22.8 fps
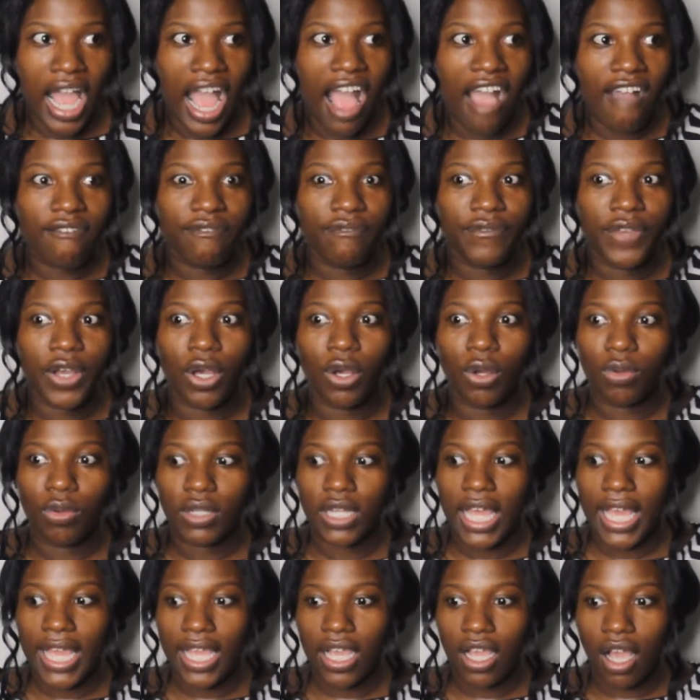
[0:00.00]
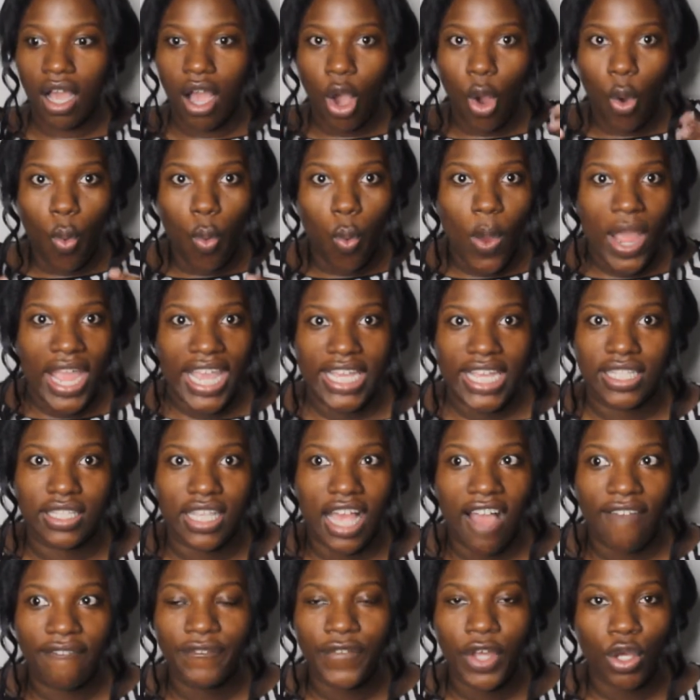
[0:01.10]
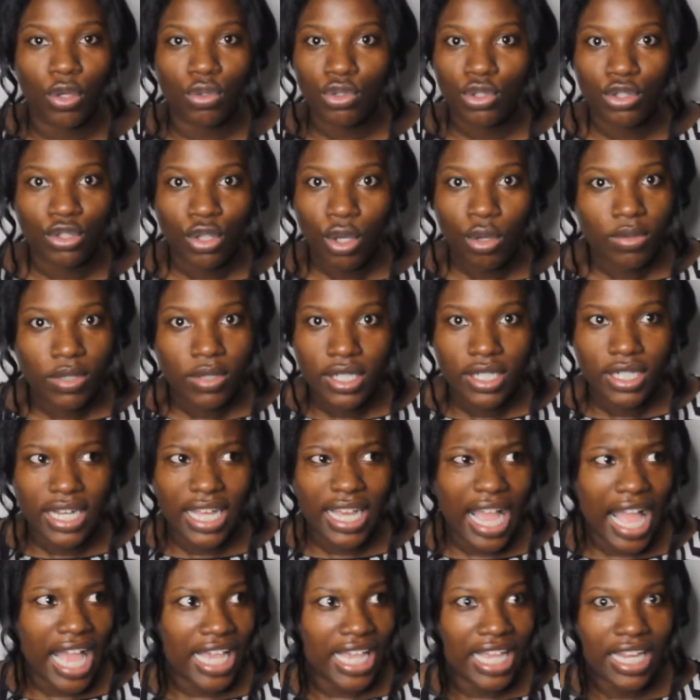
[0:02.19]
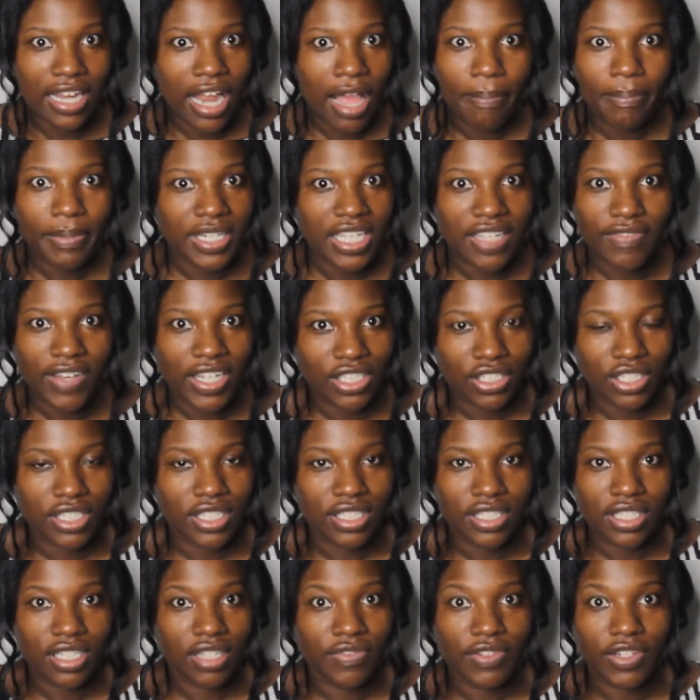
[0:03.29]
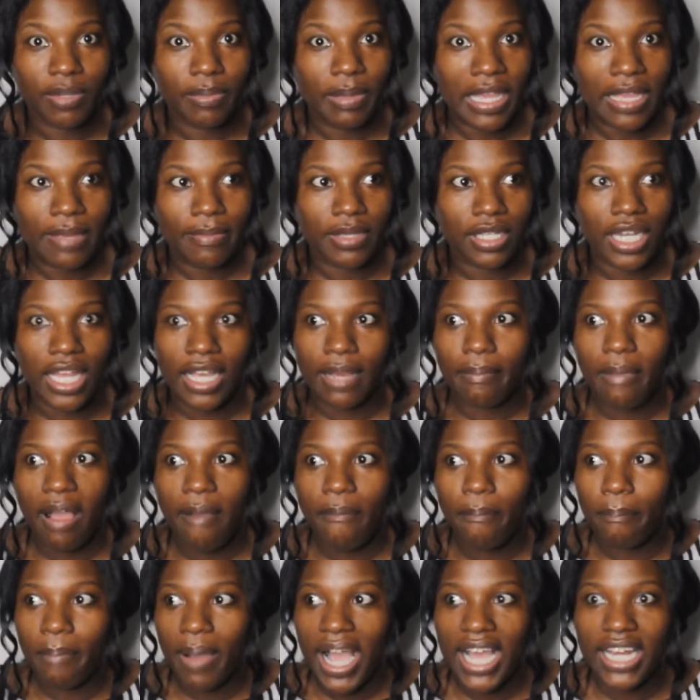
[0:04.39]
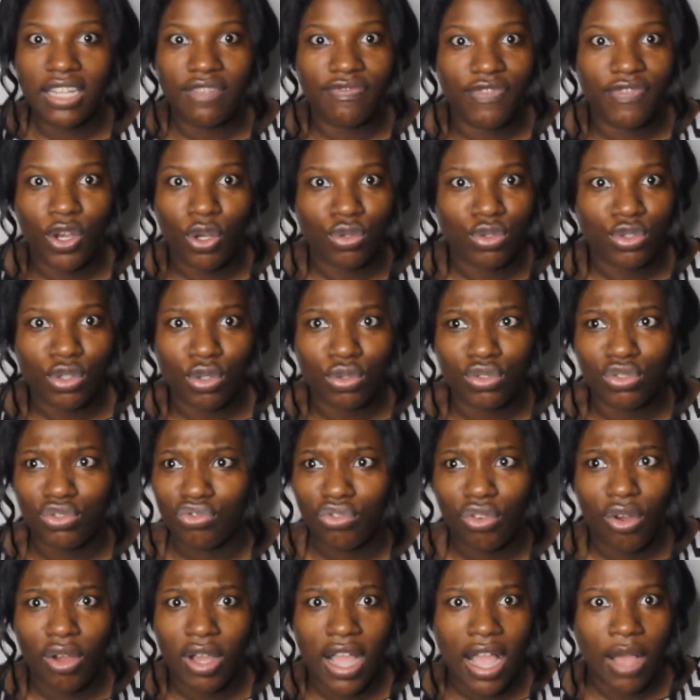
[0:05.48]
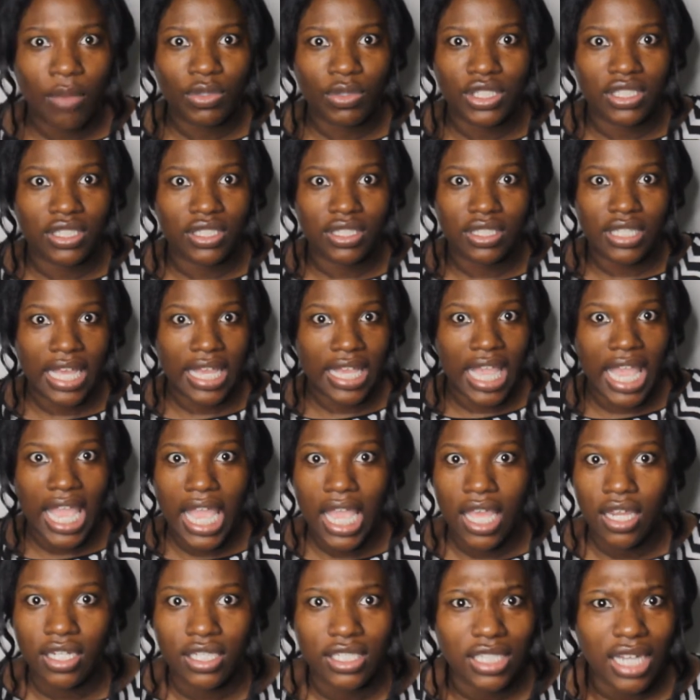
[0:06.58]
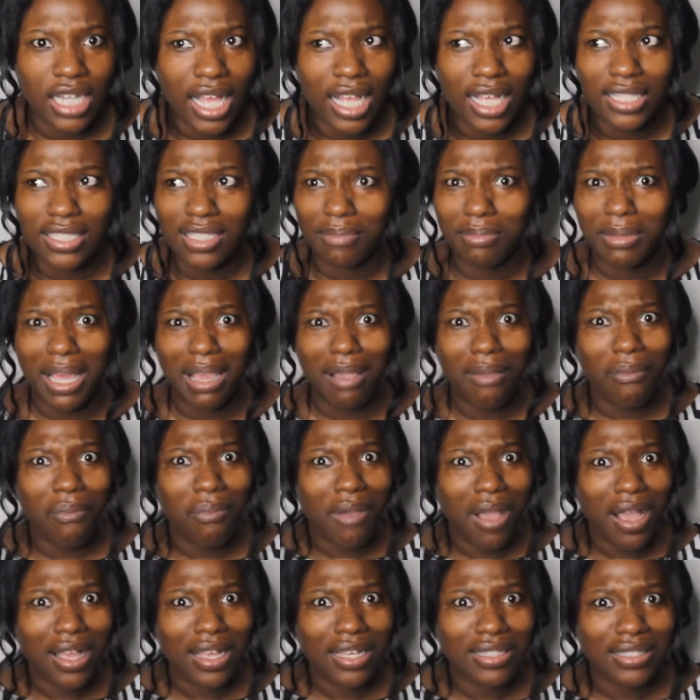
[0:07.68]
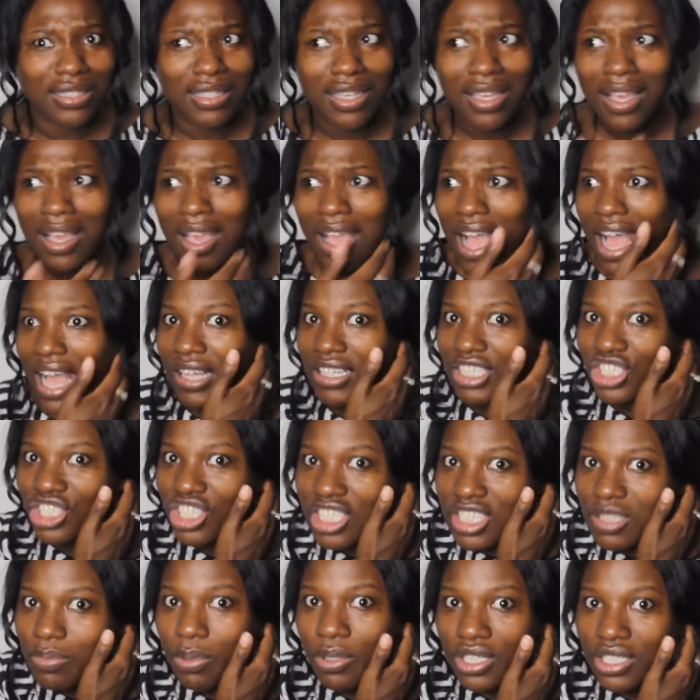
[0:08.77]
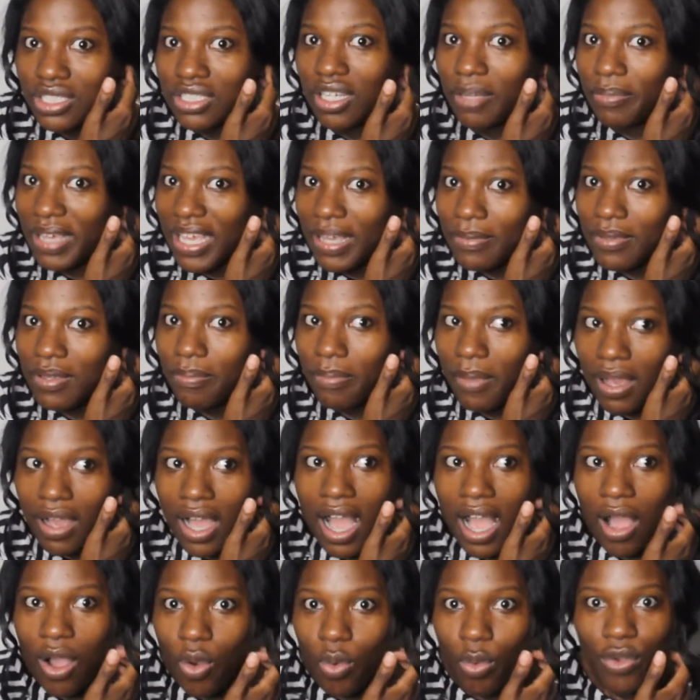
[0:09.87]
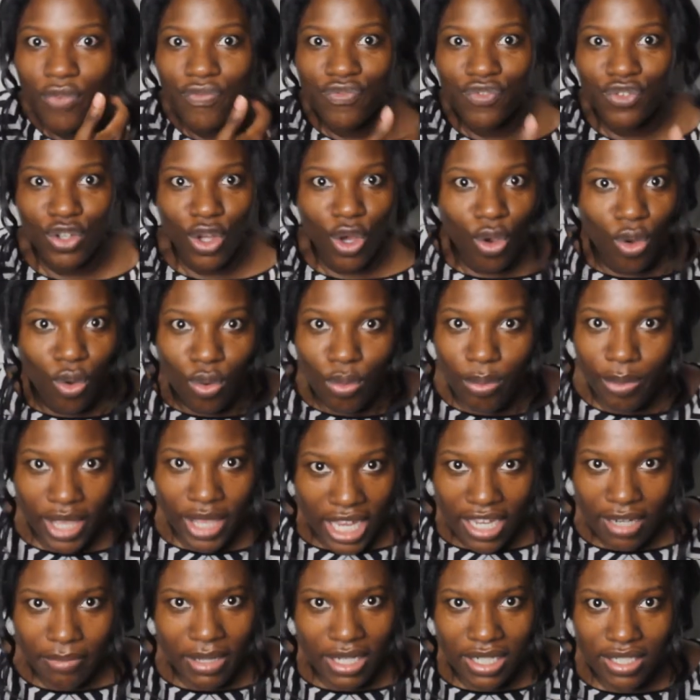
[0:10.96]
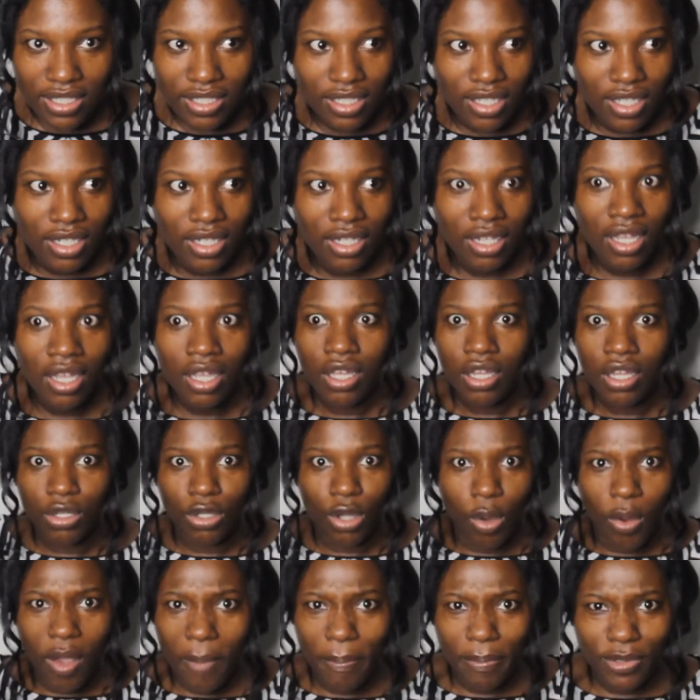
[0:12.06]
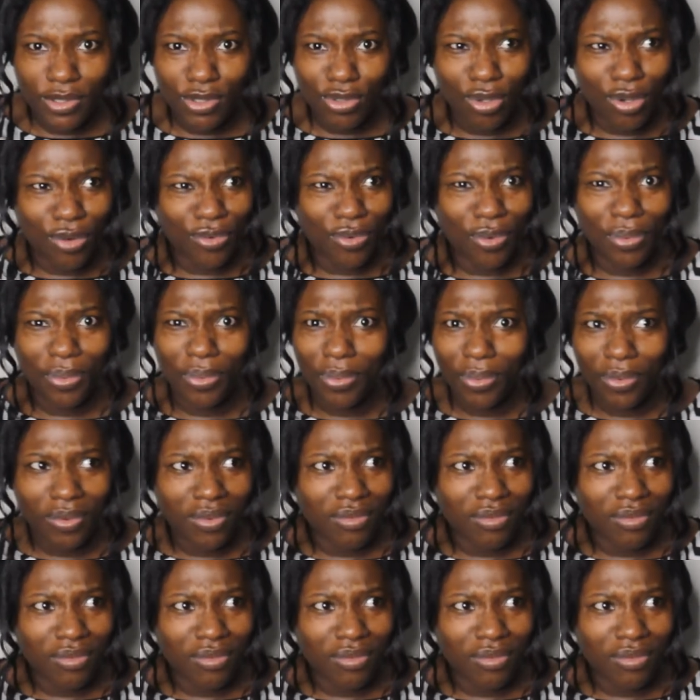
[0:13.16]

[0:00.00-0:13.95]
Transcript: I felt like a weight. I felt so good. Like, I cannot believe I just delivered a baby. Like, my body felt so strong. I was just like energized. I'm like, what? I just pushed a baby out with no pain medicine, no epidural.